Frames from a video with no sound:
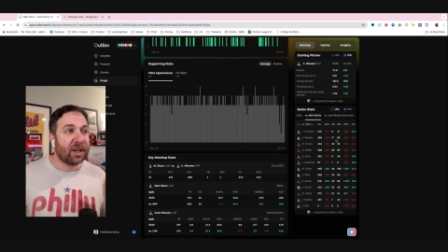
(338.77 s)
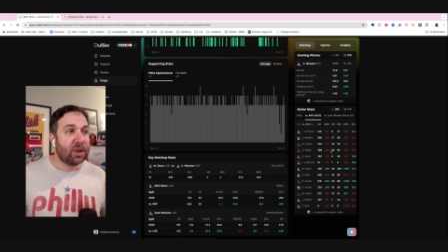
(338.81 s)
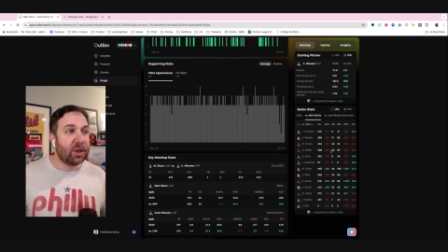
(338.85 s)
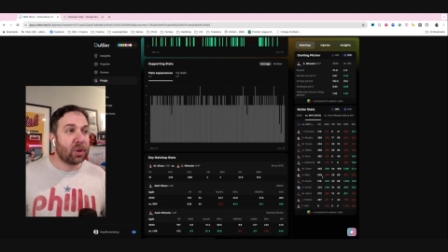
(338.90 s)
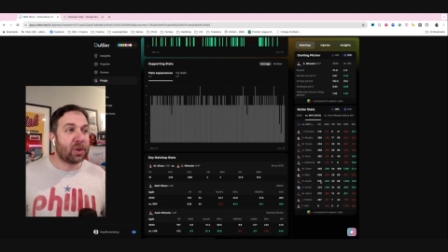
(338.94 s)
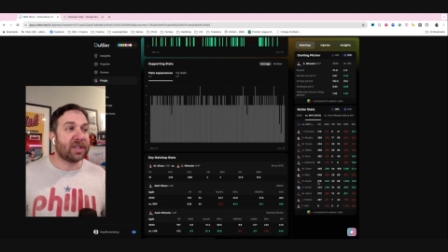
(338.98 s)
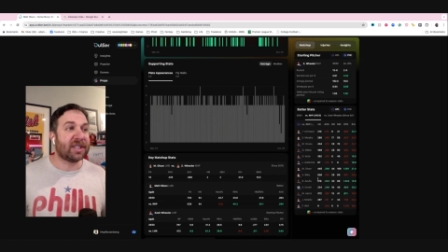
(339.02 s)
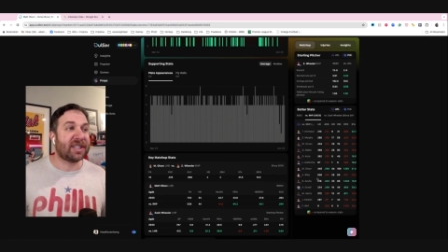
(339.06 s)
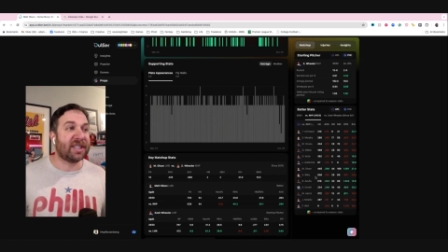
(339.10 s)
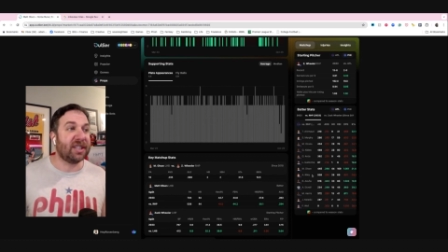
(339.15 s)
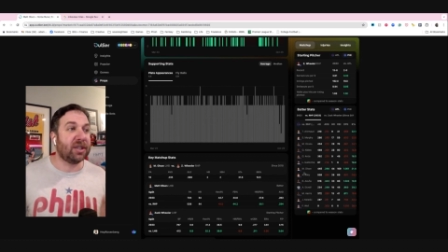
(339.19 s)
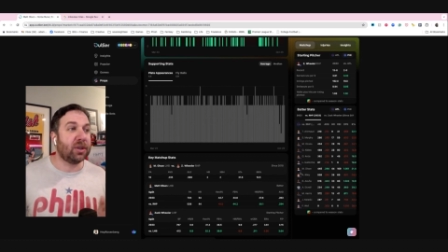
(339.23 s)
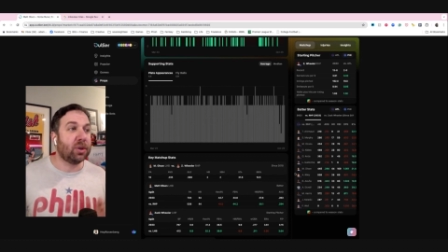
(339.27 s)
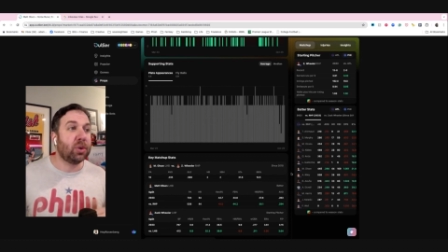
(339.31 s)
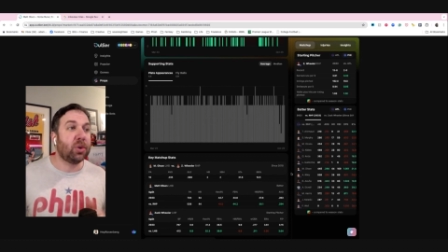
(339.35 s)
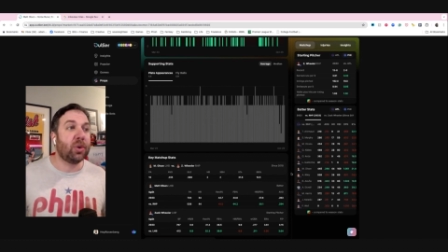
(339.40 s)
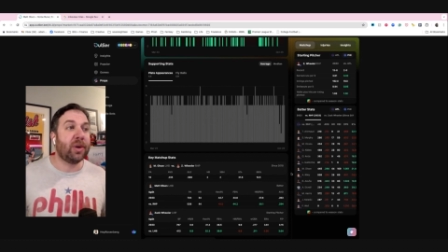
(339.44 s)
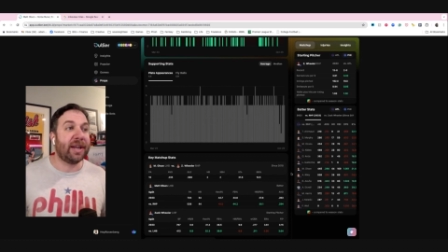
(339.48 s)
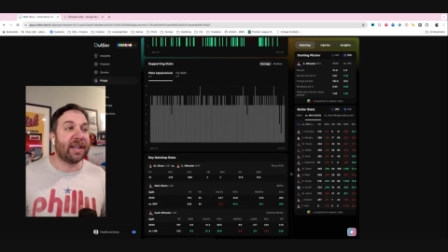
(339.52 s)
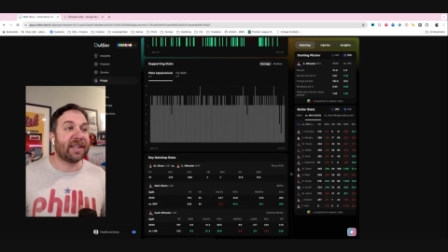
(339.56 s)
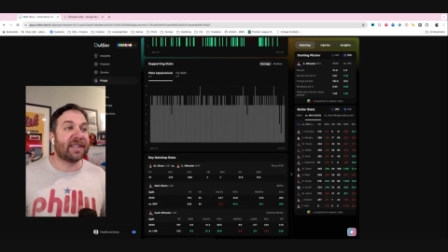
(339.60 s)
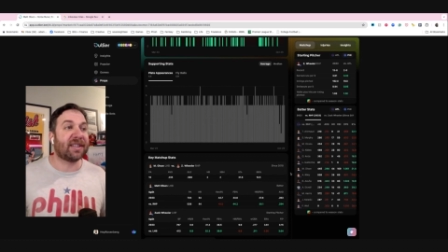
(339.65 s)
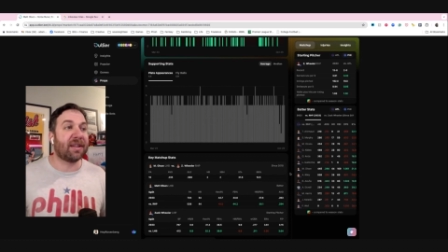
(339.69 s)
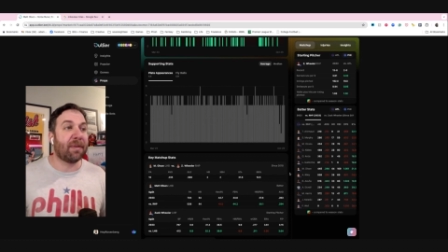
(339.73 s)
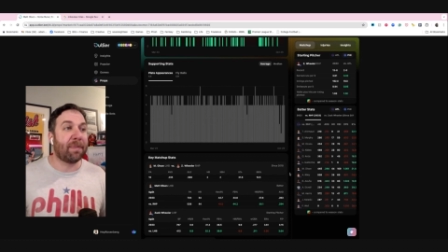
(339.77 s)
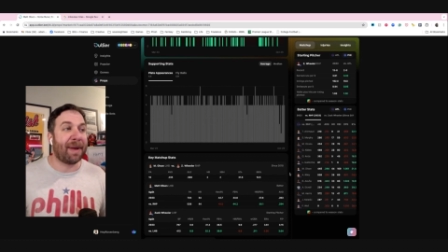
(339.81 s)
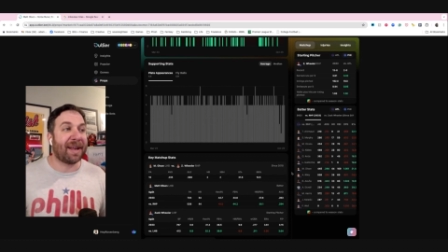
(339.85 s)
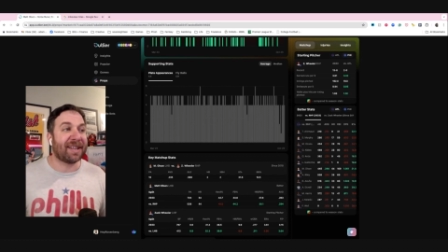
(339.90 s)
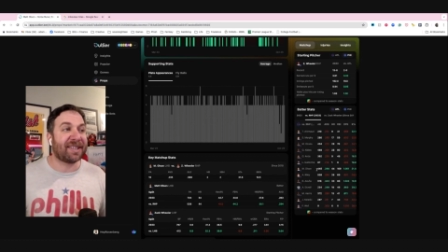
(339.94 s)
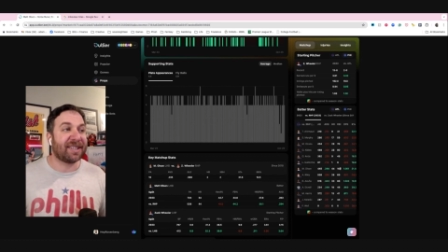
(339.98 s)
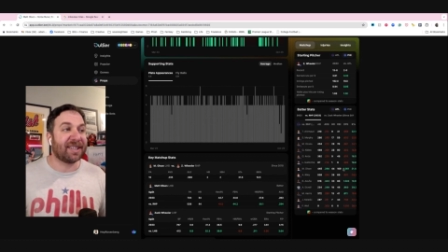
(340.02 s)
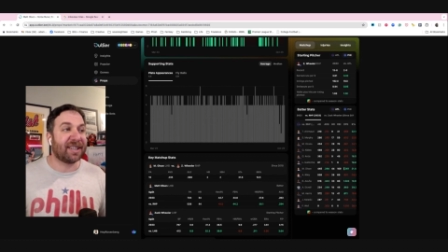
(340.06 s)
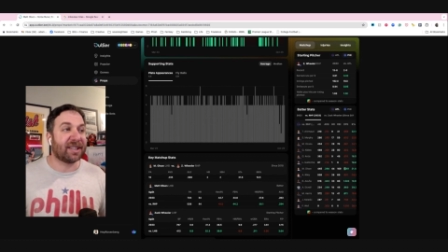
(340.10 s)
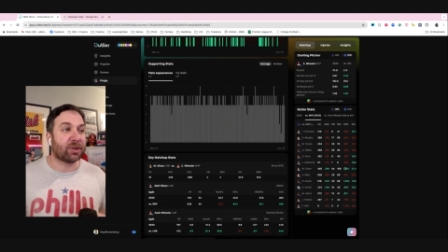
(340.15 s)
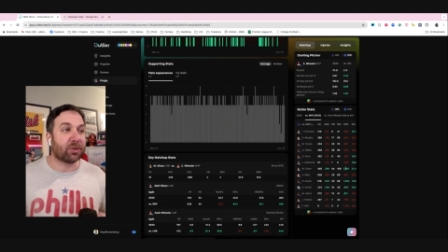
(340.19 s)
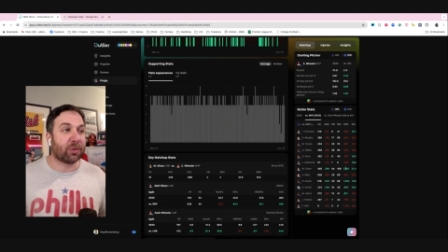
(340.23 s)
You can see who hits the
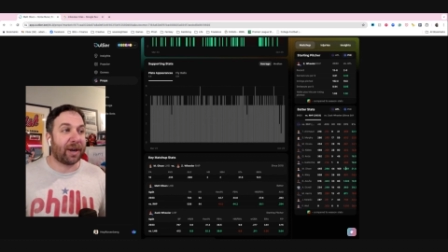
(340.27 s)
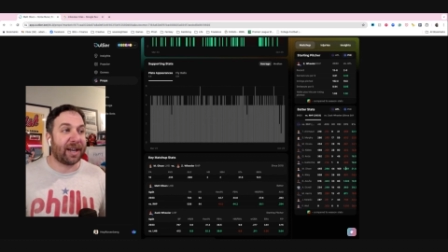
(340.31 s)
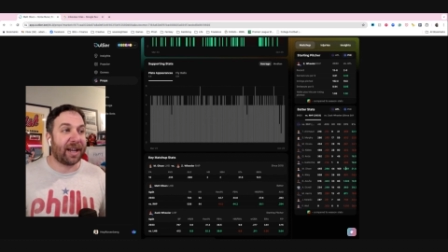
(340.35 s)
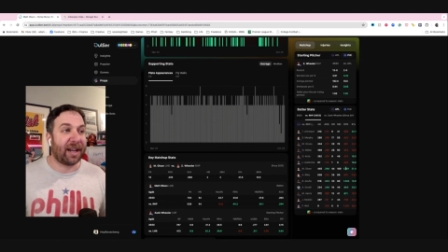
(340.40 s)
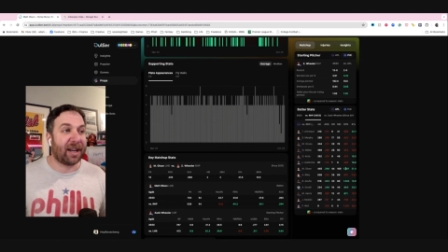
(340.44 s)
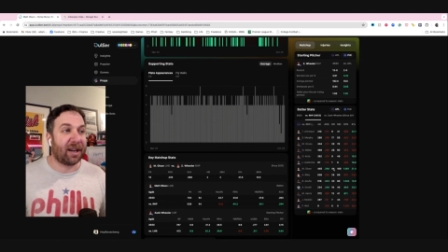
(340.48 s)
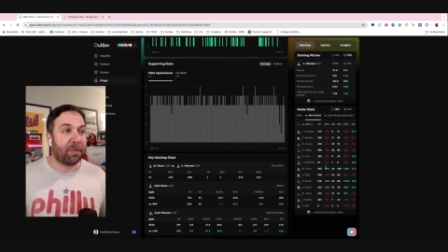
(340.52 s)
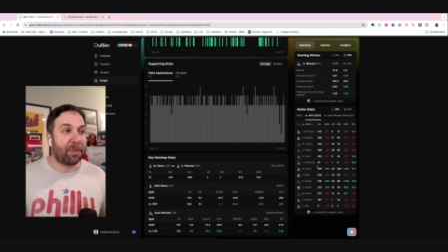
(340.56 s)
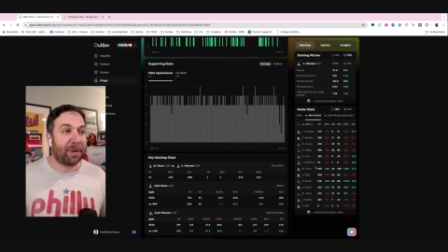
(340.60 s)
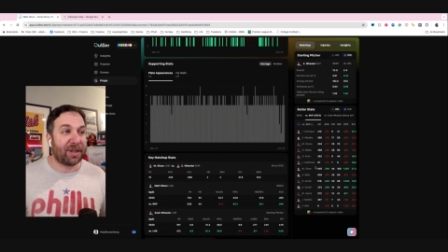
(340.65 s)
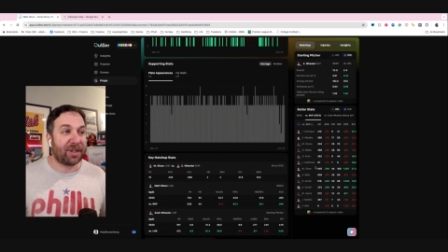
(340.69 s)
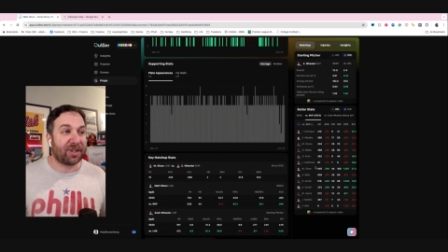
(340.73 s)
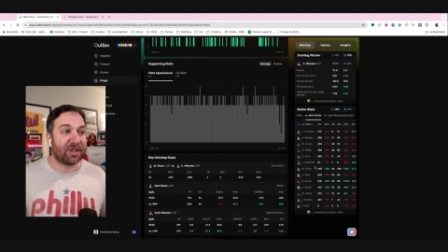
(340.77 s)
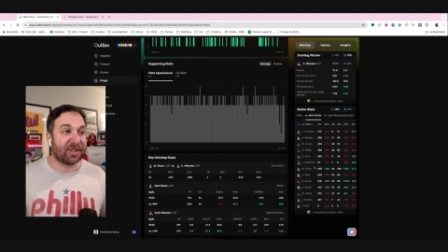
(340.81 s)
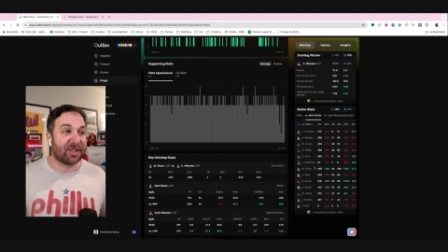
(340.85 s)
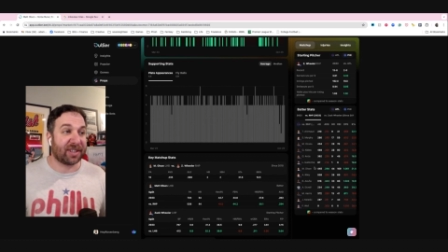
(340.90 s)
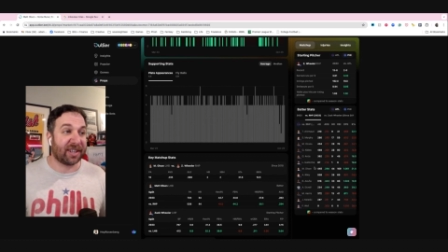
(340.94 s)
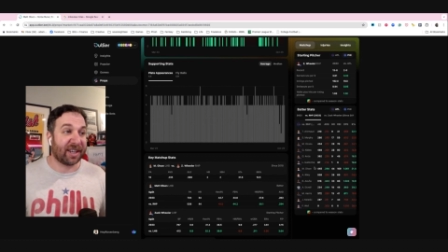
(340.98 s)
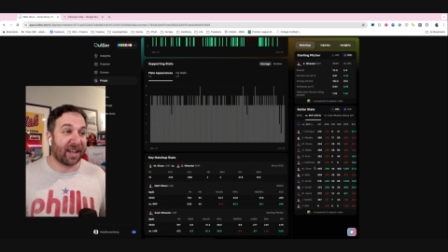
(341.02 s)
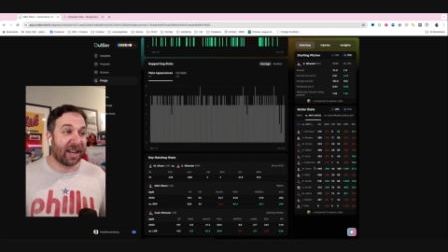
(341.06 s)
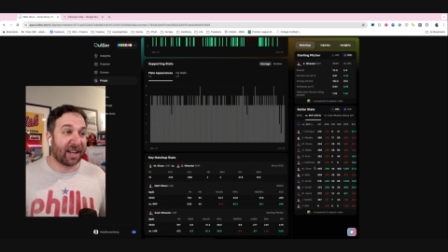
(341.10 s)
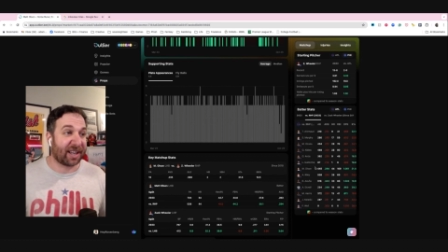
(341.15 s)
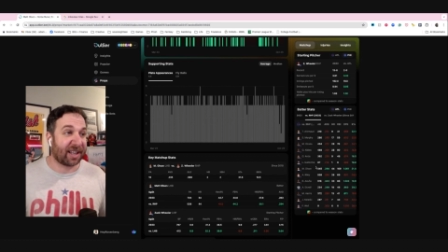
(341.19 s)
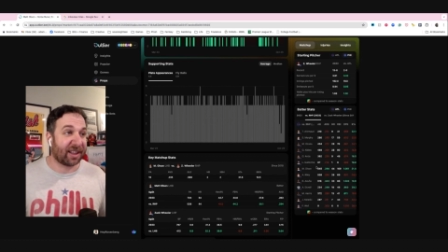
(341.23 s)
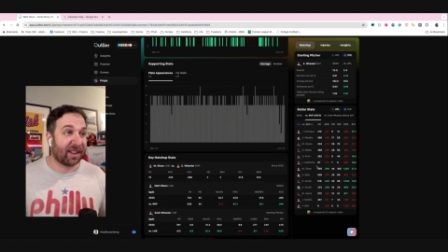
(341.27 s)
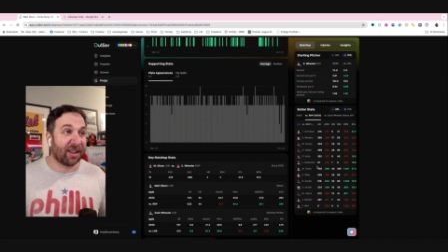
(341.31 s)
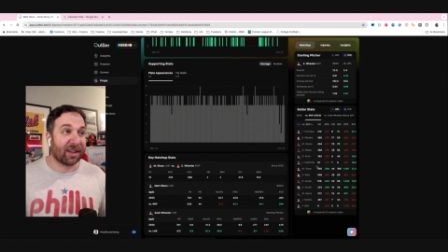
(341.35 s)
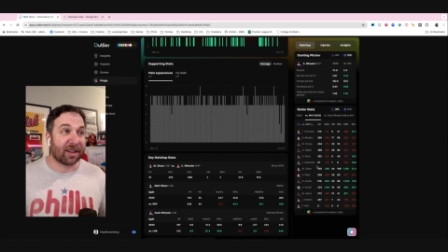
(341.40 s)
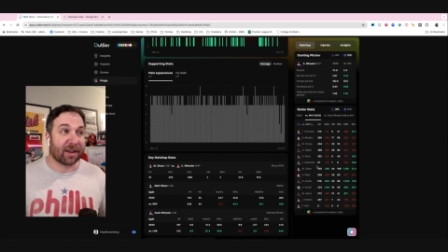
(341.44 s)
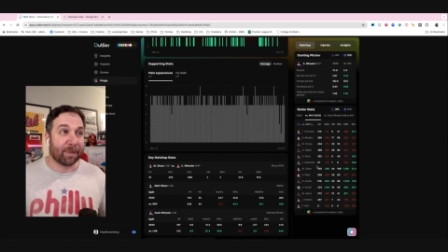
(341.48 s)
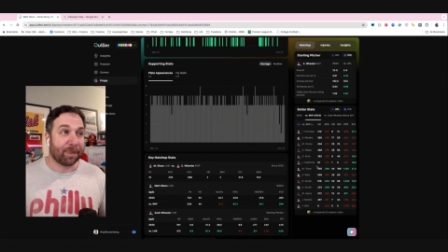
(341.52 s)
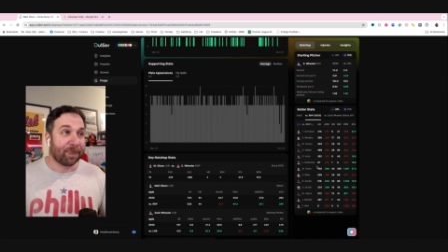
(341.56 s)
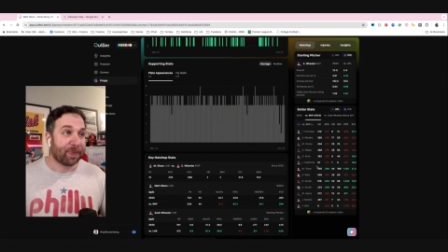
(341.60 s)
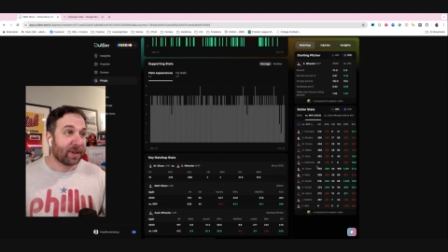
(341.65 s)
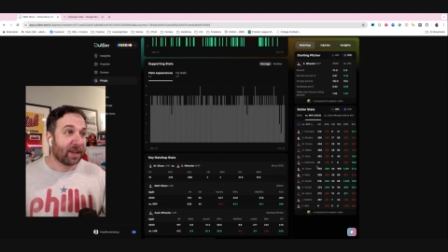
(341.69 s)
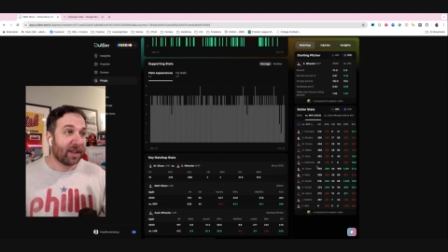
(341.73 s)
best against right-handed pitchers. And look,